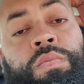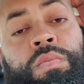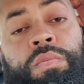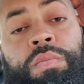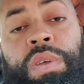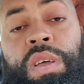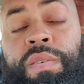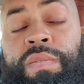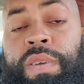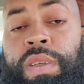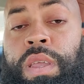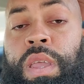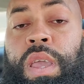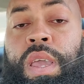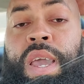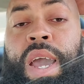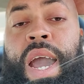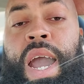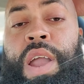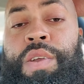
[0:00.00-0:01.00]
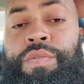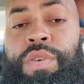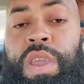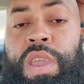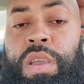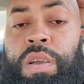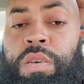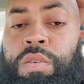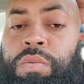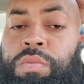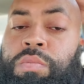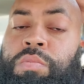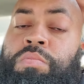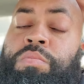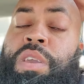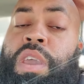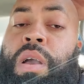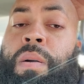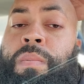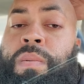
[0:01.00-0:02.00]
Motherfucking Kyrie gonna
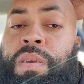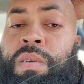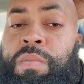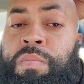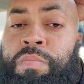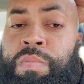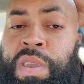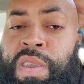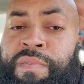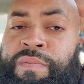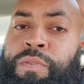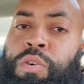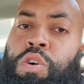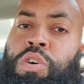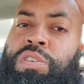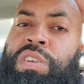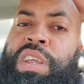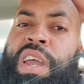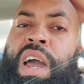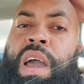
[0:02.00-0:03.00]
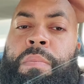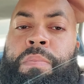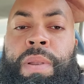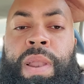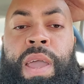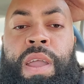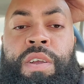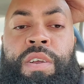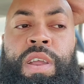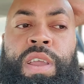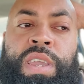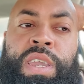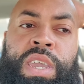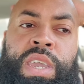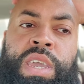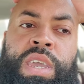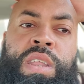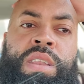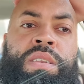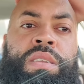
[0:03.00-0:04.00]
be able to be full-time player
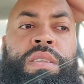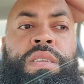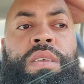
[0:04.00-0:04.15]
again.